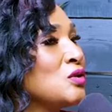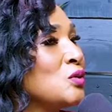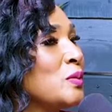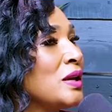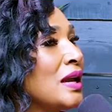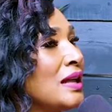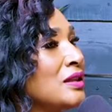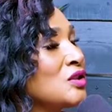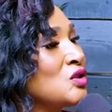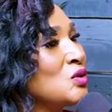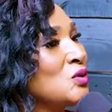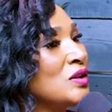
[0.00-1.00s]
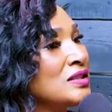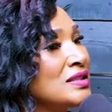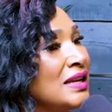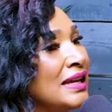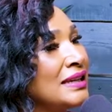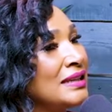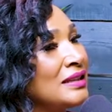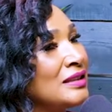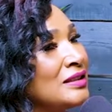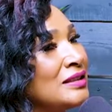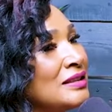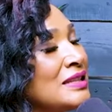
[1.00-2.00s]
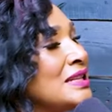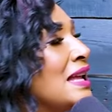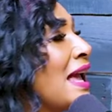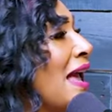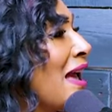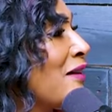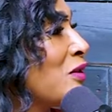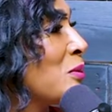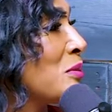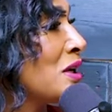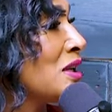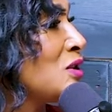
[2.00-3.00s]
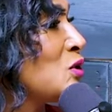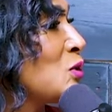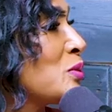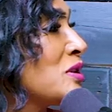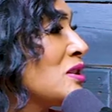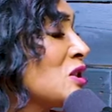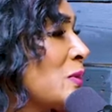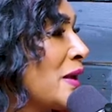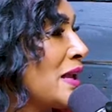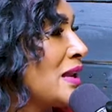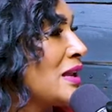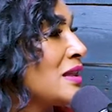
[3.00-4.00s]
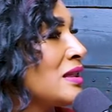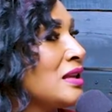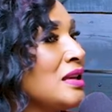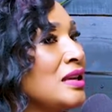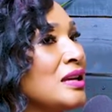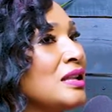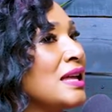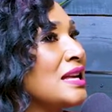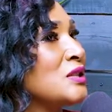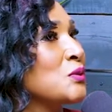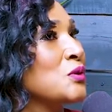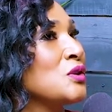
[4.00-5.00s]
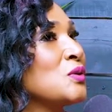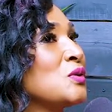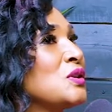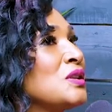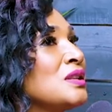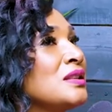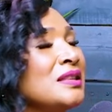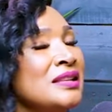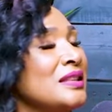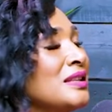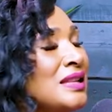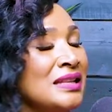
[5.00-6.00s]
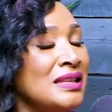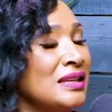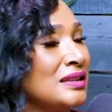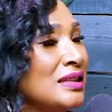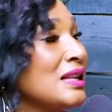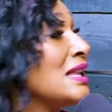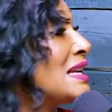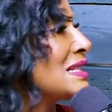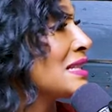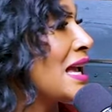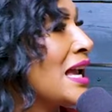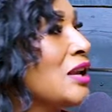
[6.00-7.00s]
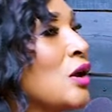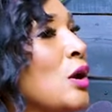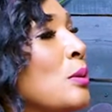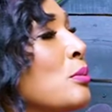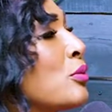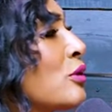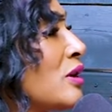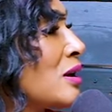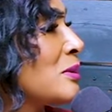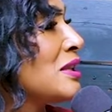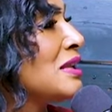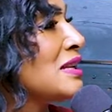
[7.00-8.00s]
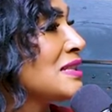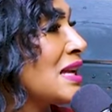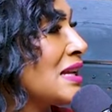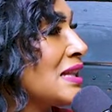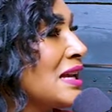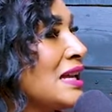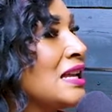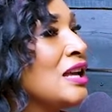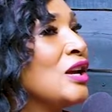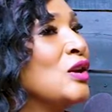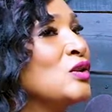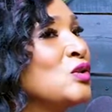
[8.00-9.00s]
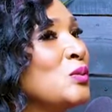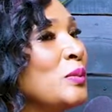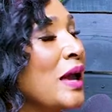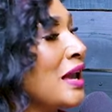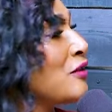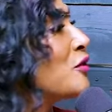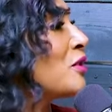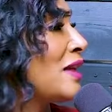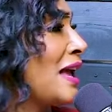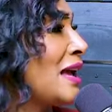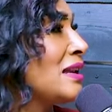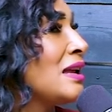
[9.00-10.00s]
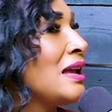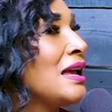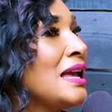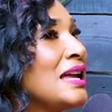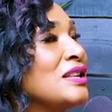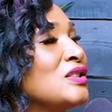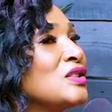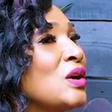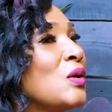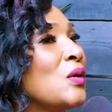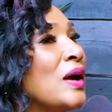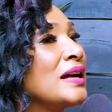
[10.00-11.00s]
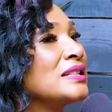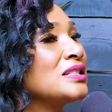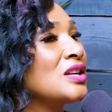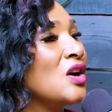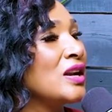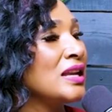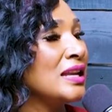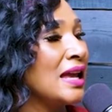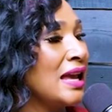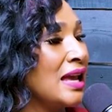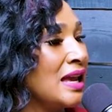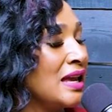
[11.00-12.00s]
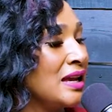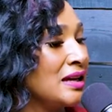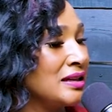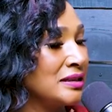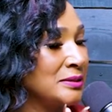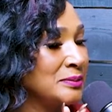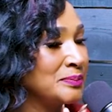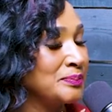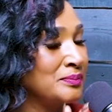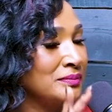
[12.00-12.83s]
pick out the students that didn't have the money to participate in the class reunion, not the, not the class night, prom and things like that, yeah. to pay for that. And so I started a, um,